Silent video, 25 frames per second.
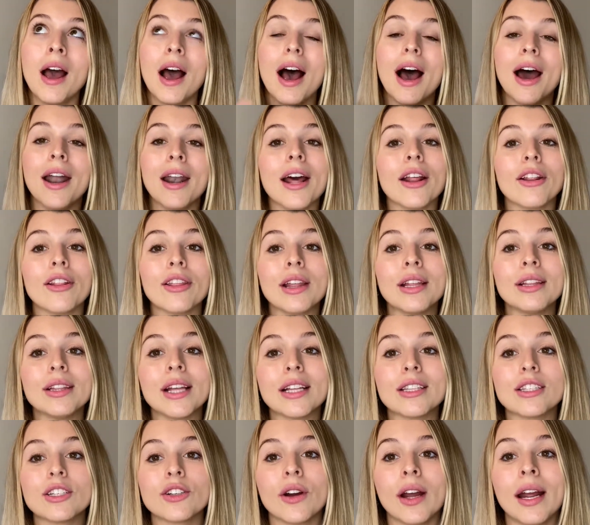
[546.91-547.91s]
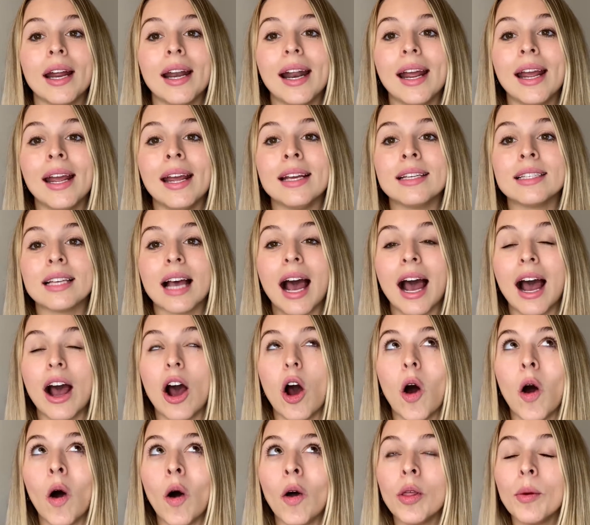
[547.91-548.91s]
Another thing that's great is
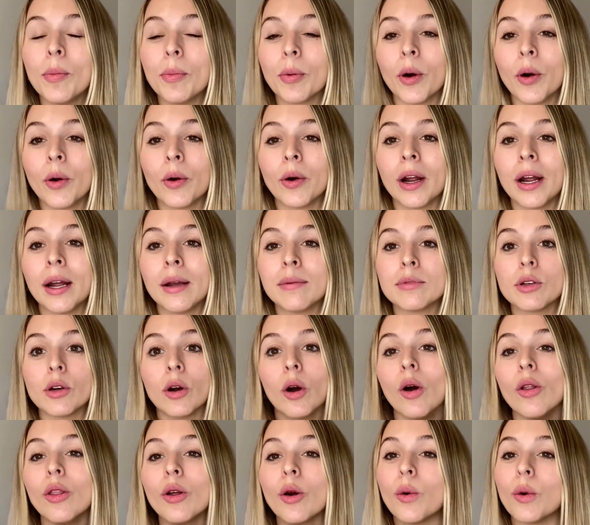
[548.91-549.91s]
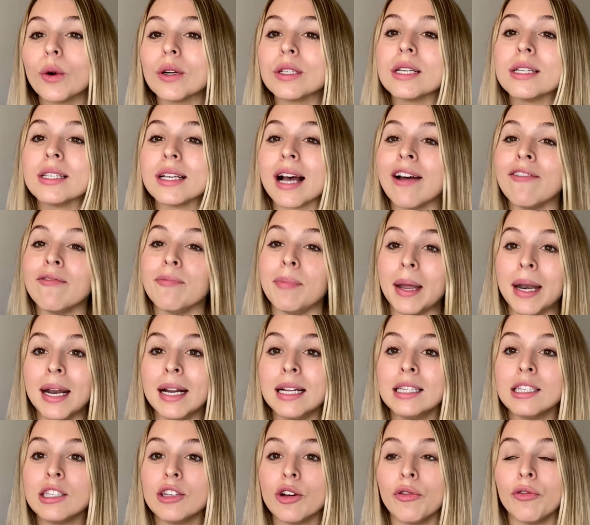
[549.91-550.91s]
all the programs or all the courses I've been
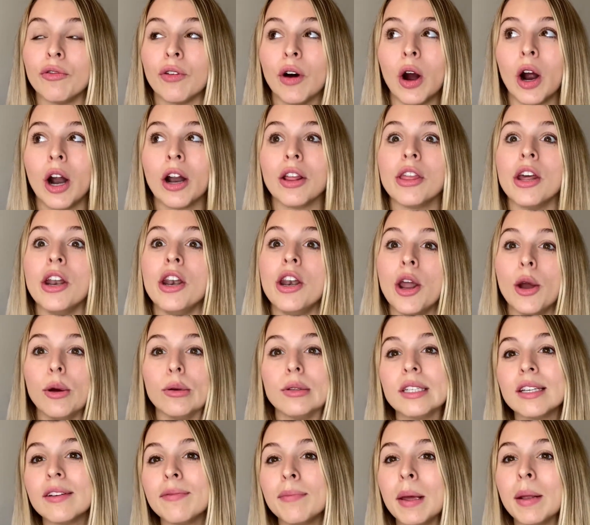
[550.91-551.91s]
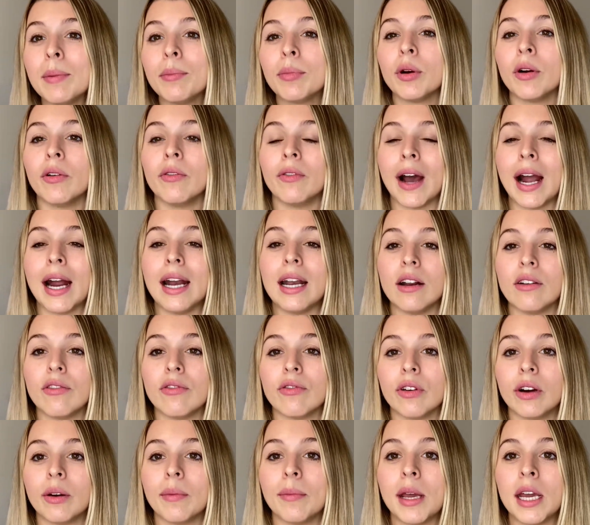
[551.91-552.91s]
in so far, the notes have been provided
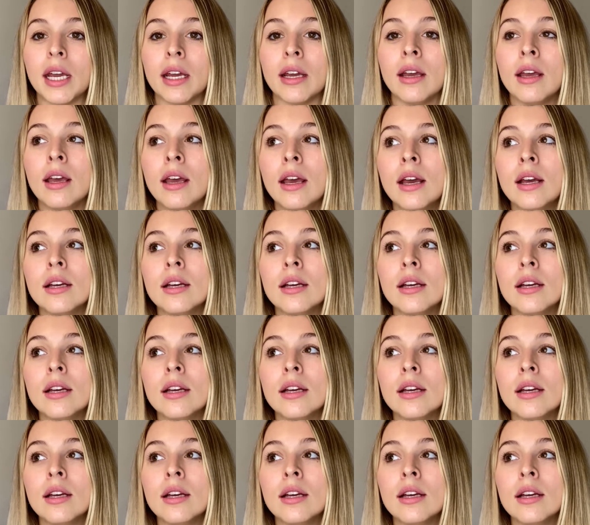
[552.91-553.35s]
for me.